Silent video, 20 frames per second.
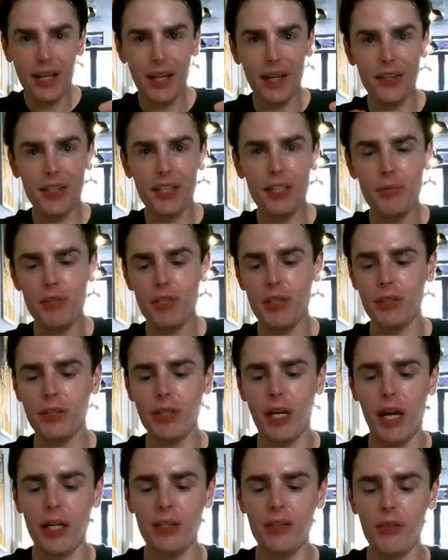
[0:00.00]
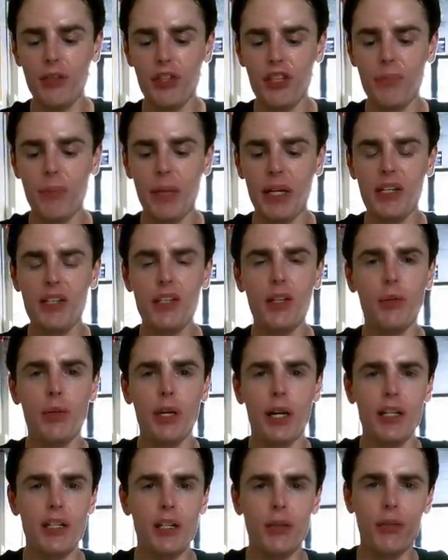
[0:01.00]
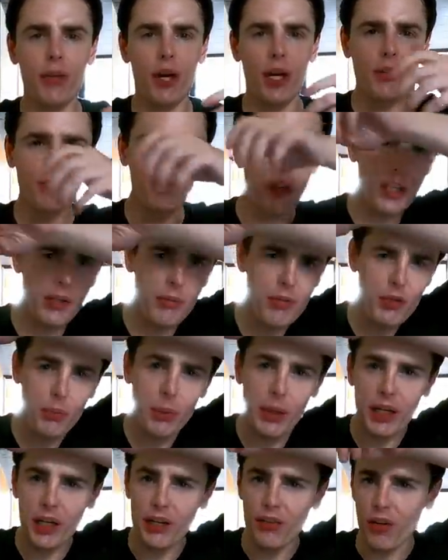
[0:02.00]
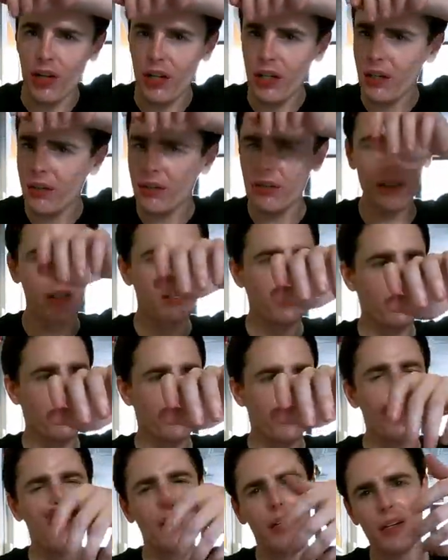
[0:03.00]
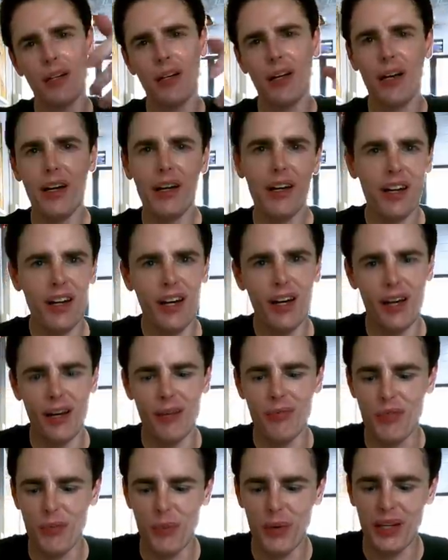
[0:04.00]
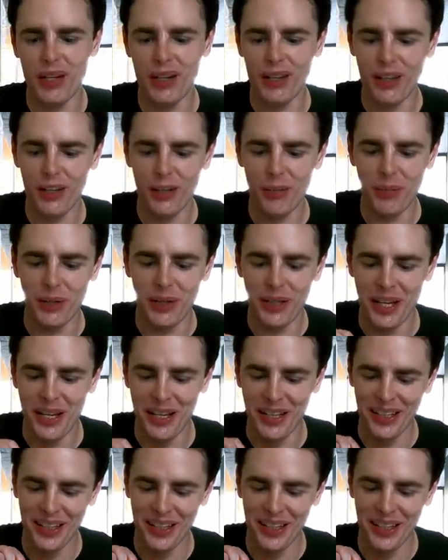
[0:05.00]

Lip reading: I think I'm starting to handle the spice now, guys. I don't think I'm sweating, right? I'm sweating a little bit.